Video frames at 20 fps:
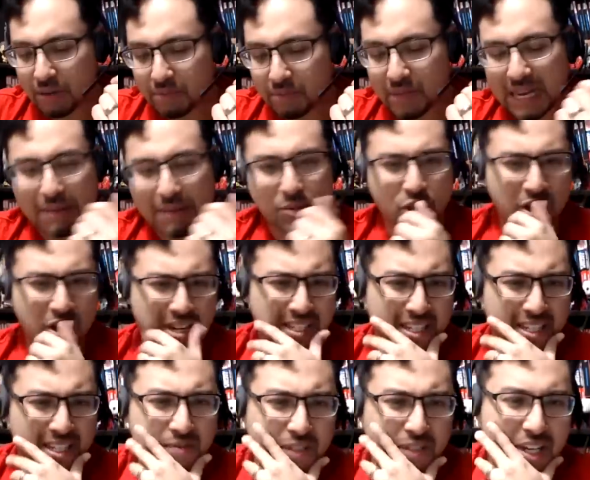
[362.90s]
I'm I'm trying to
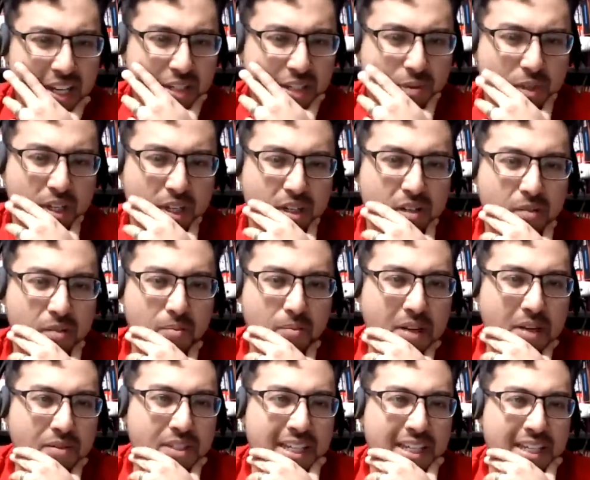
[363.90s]
see if Jess will go.
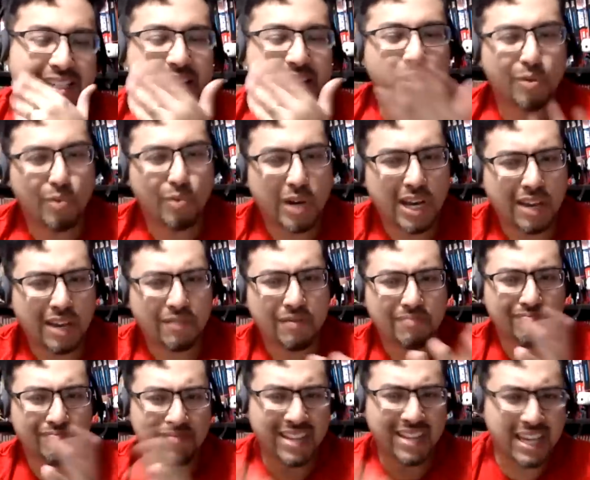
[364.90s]
I was like, take your wife
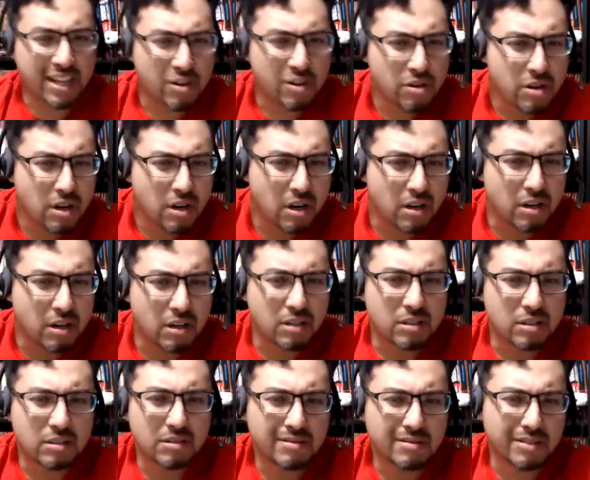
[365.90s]
and your daughter,
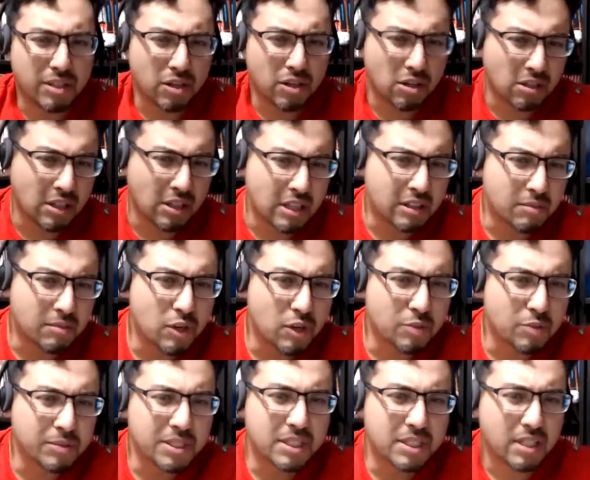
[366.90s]
and, you know, let them
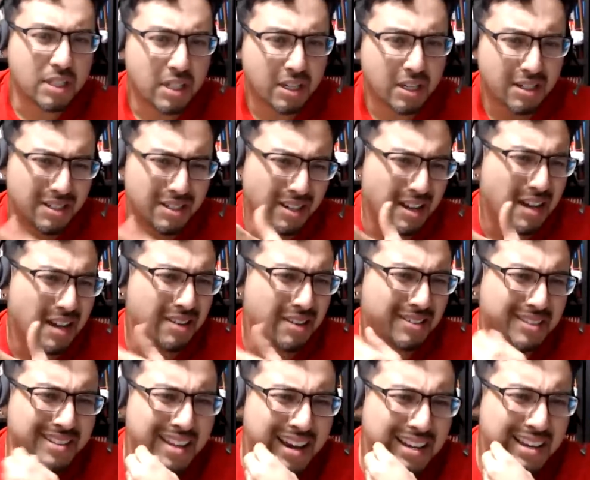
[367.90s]
roam the city because
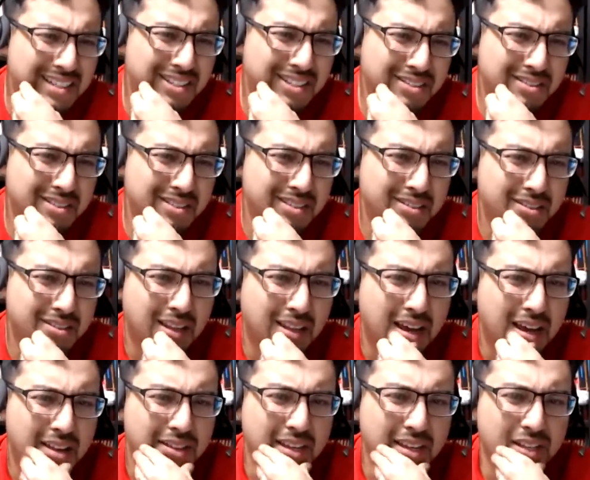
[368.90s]
Chicago's nice. There's a
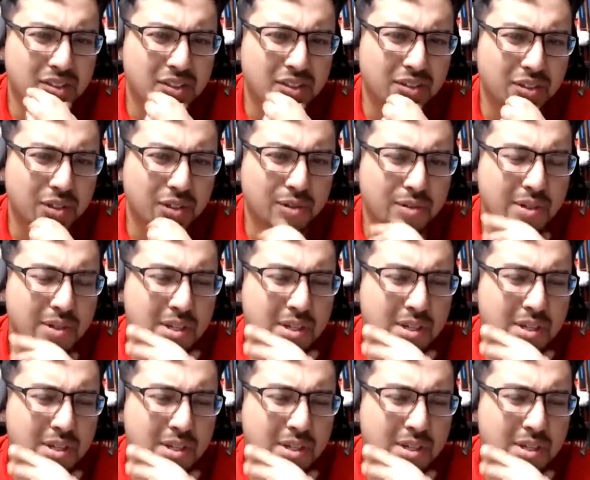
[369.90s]
lot of things to do.